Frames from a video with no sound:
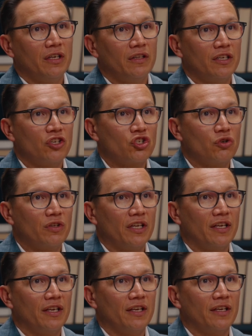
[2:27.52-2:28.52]
The issue
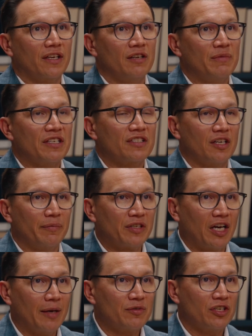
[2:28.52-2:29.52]
that can be
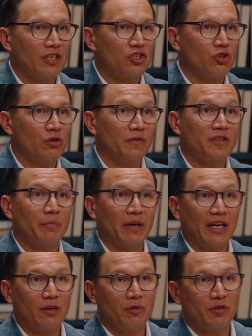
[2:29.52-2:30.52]
sometimes an issue of
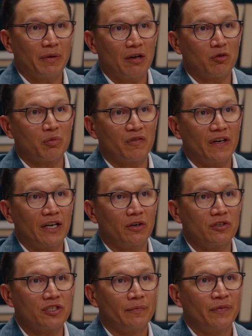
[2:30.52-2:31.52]
debate with payroll
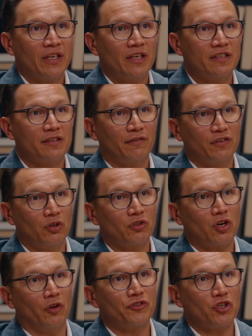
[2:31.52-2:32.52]
providers is the field
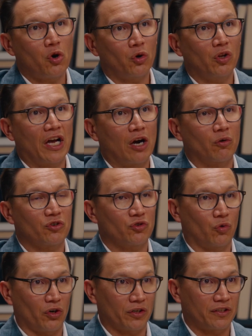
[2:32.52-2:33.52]
called total hours
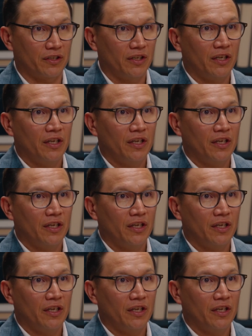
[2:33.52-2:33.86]
worked.